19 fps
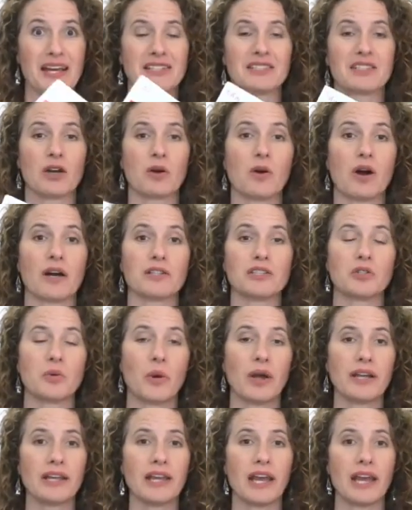So on
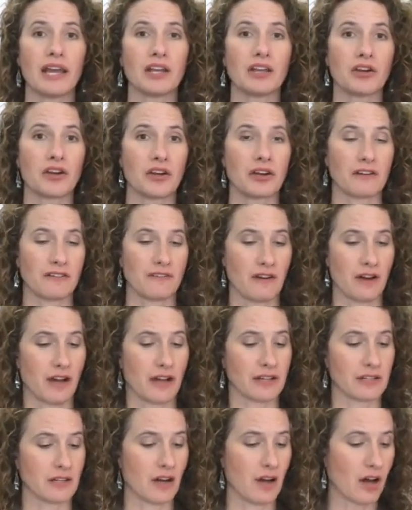28, you're going to
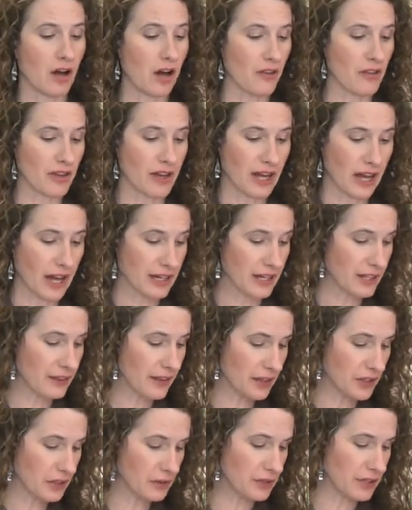find all the cutting
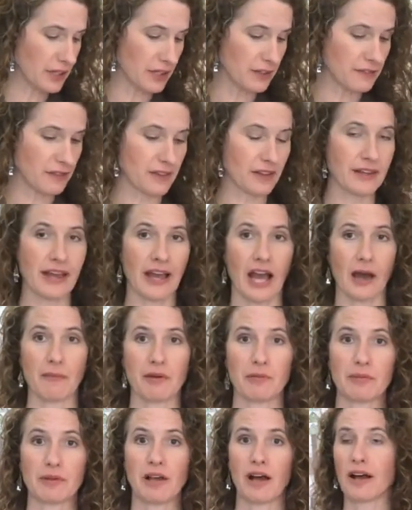that you need for the cabin
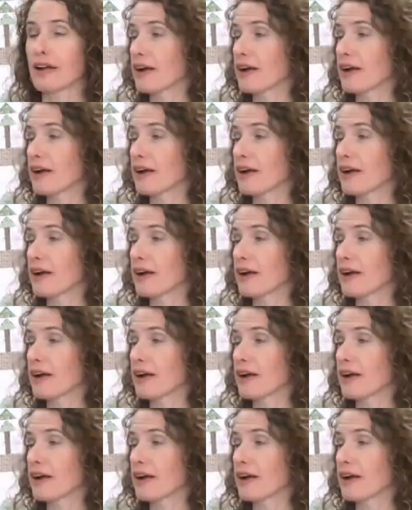block